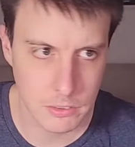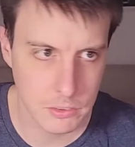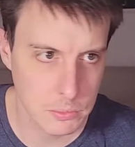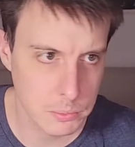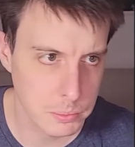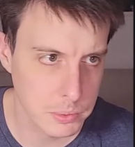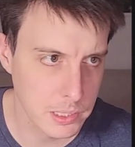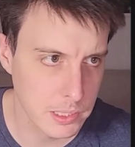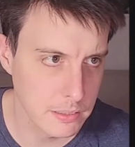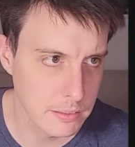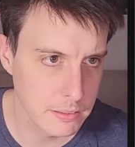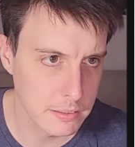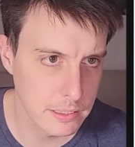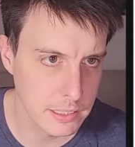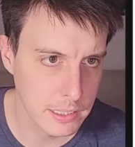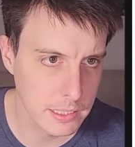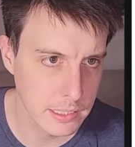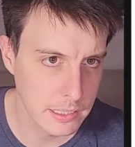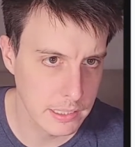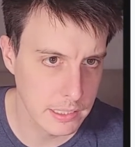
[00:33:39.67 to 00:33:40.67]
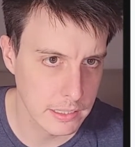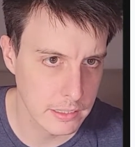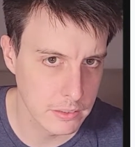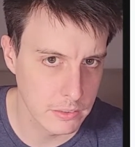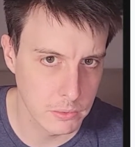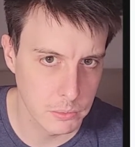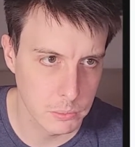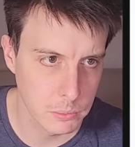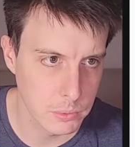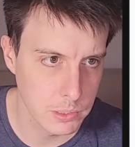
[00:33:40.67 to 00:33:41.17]
spreadsheet out
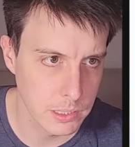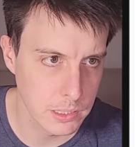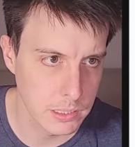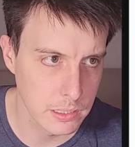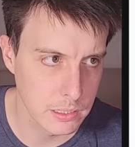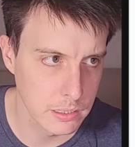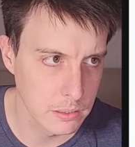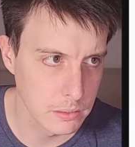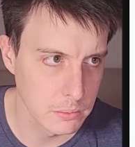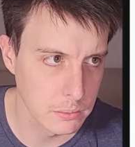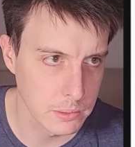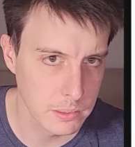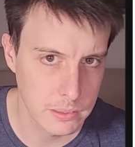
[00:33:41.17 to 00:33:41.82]
as well,